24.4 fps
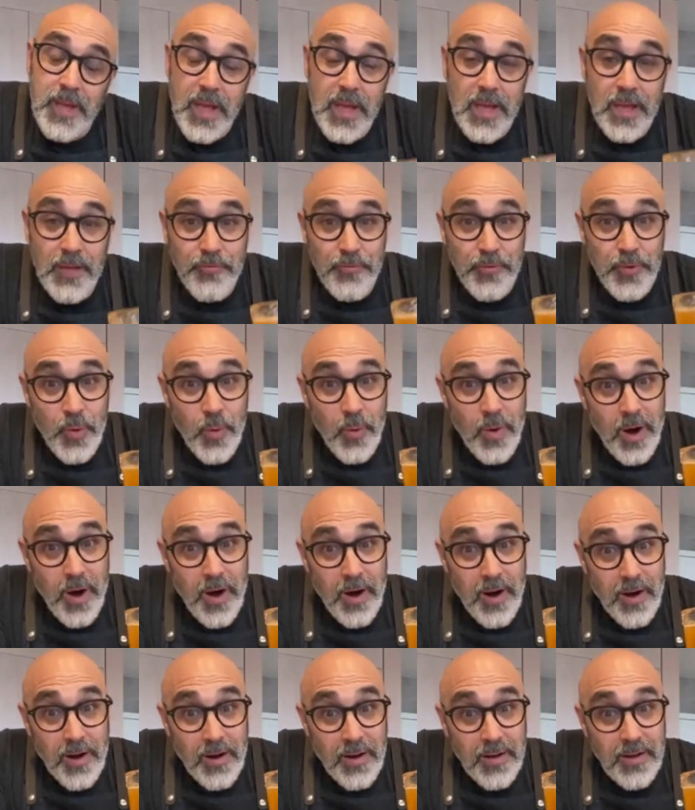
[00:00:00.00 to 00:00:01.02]
If you
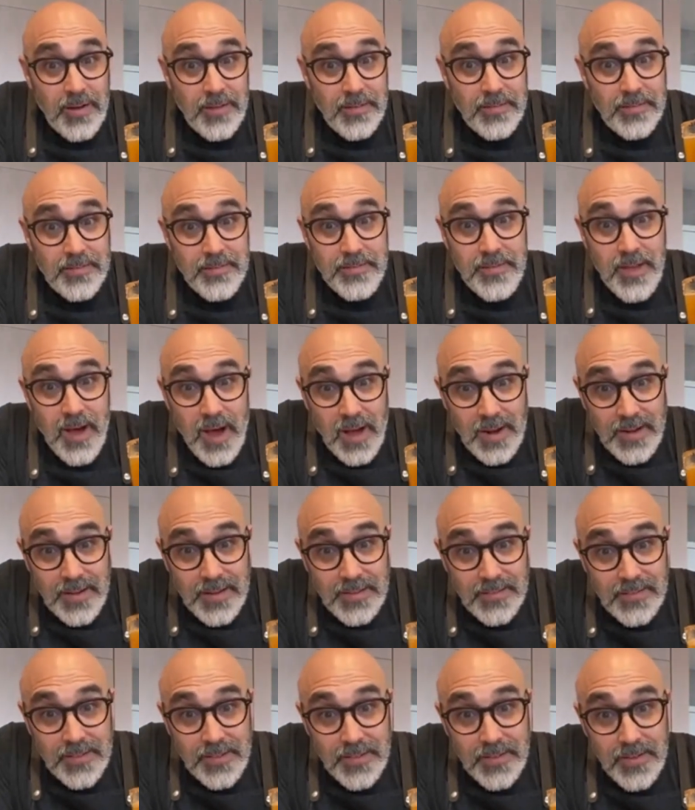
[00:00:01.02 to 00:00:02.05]
are not
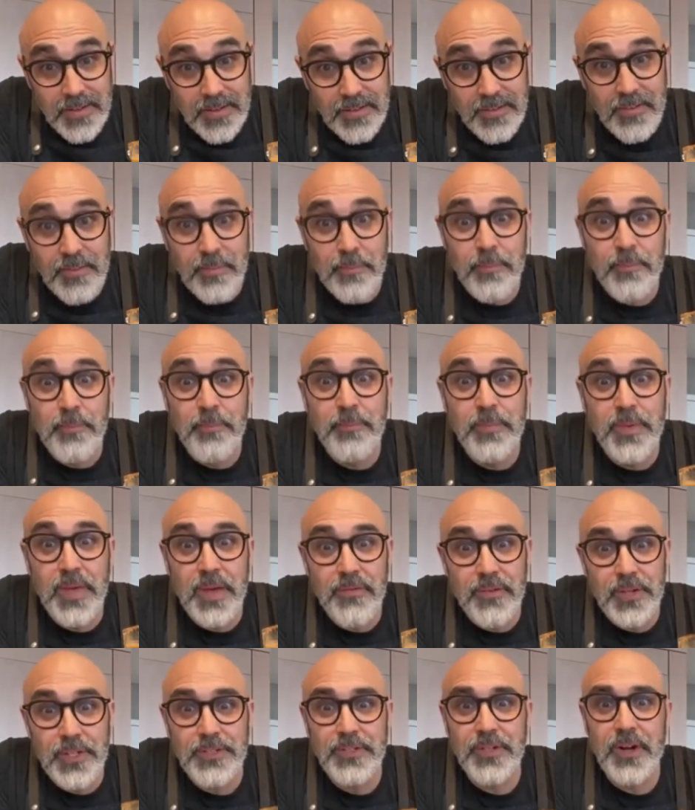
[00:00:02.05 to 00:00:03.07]
into this,
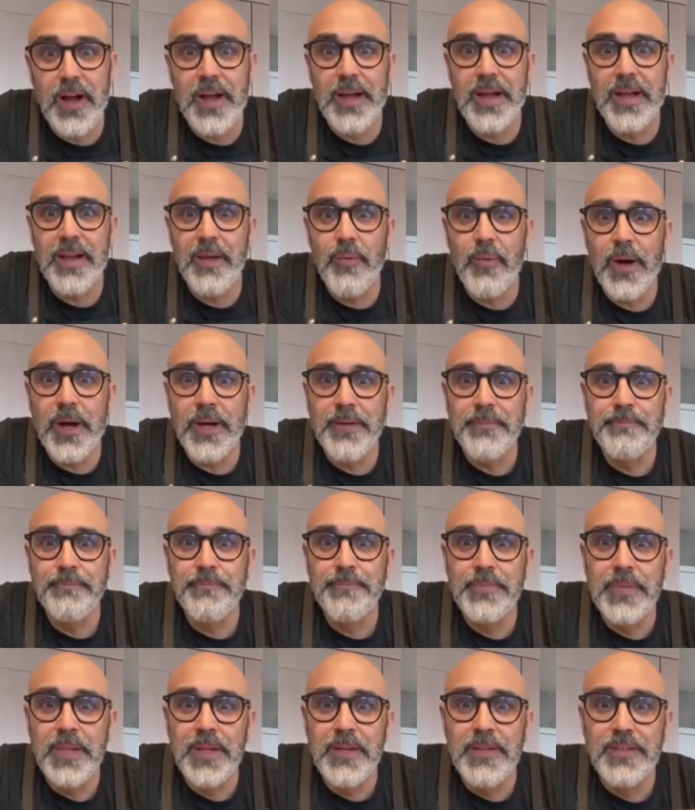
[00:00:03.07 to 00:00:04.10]
give it a try anyway.
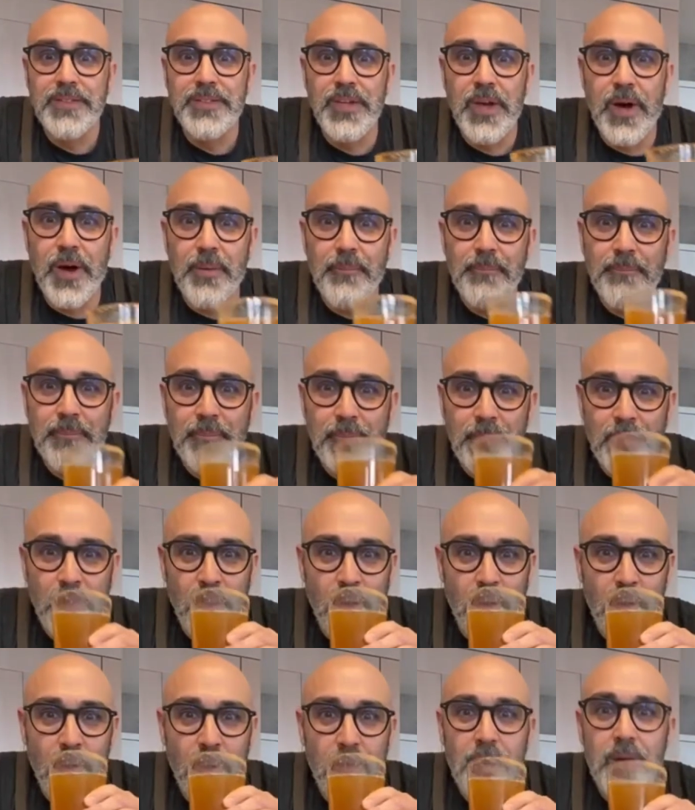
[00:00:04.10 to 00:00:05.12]
So
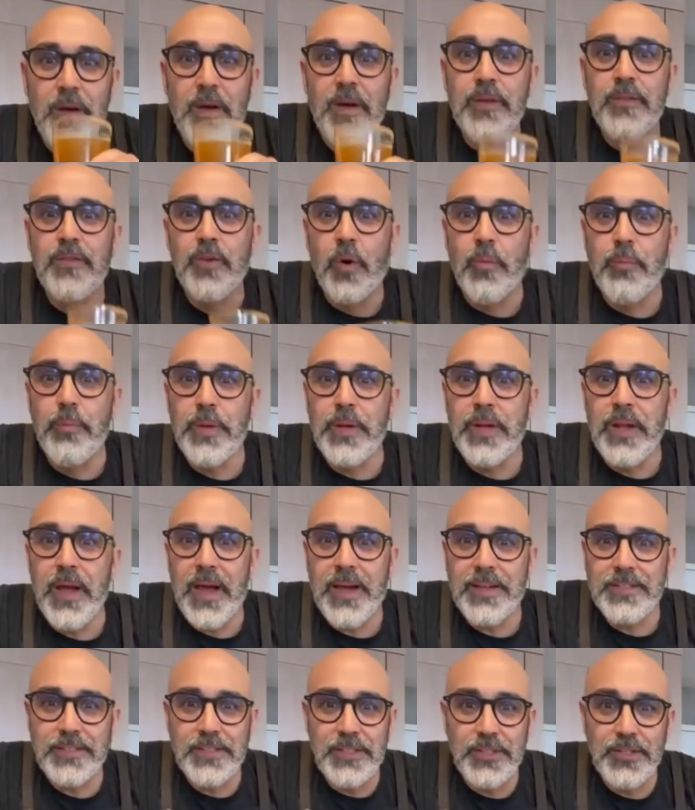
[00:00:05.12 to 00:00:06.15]
don't be
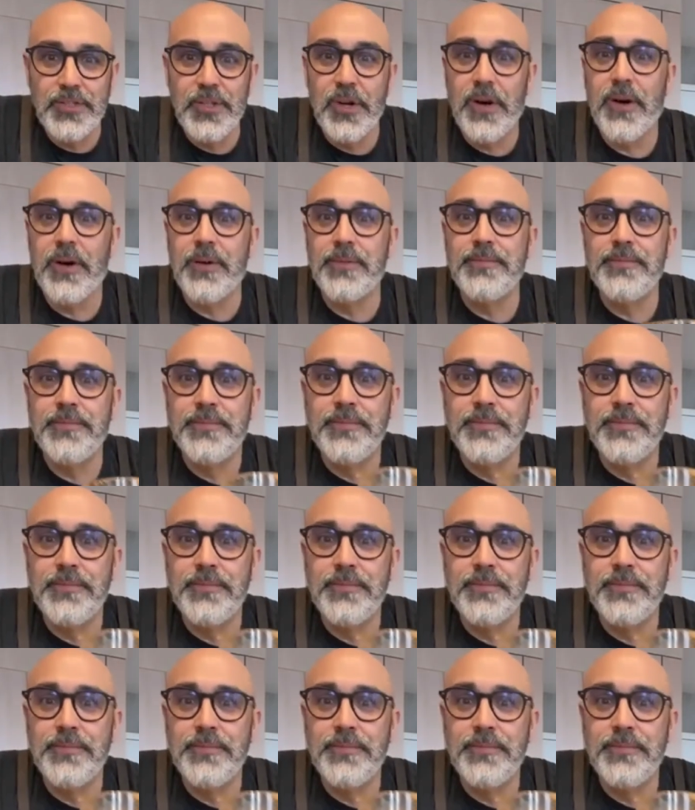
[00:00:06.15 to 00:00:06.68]
nasty, Joe.